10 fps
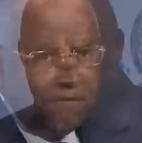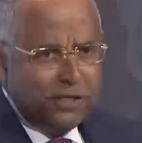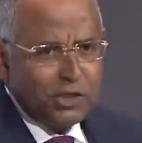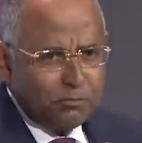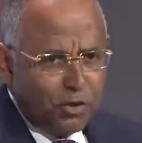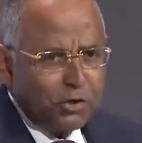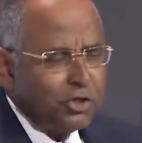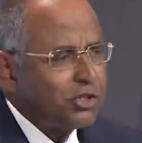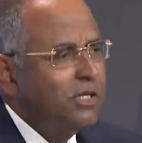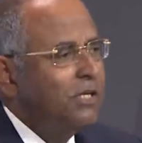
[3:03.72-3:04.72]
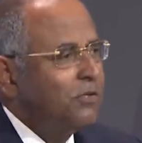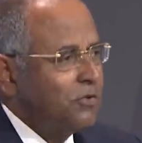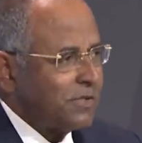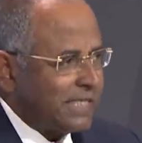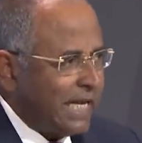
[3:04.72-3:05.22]
Uh, Somalia is an
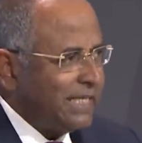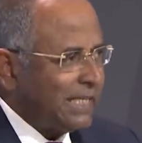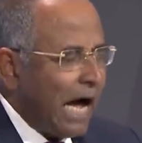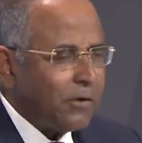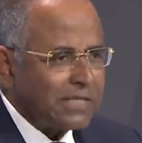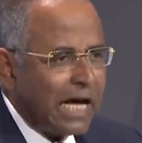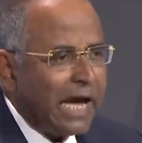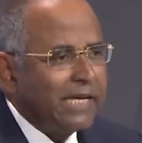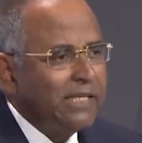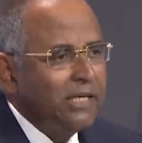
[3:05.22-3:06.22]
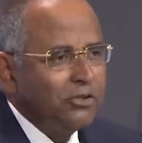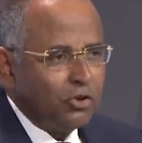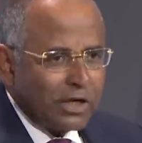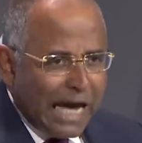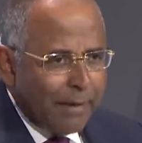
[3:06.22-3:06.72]
obvious example, Ethiopia
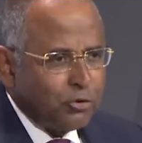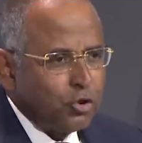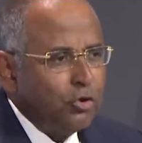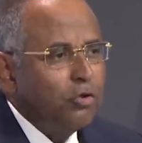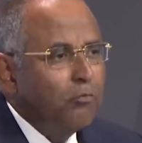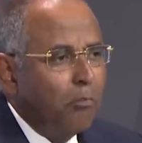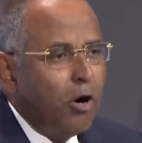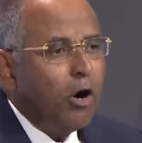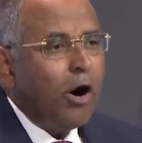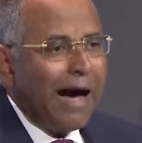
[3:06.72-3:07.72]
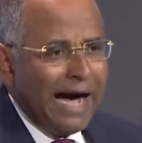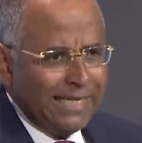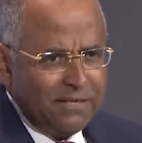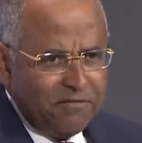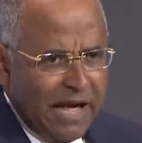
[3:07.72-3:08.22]
with political and
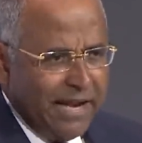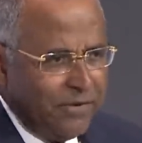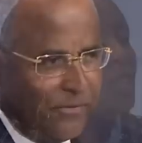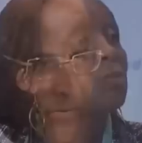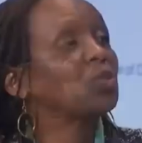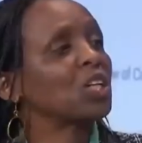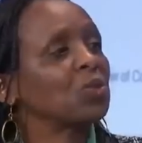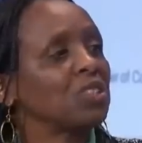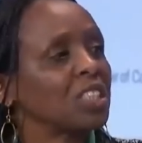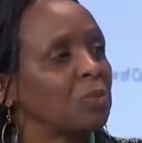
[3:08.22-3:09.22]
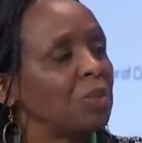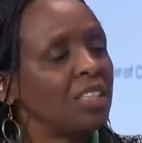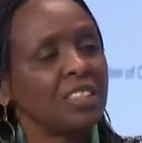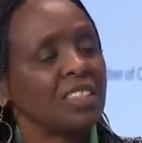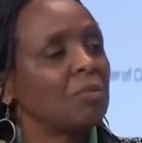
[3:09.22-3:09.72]
uh, conflict problems as well
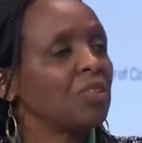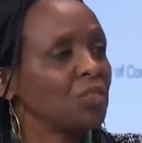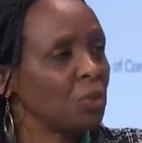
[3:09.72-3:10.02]
as the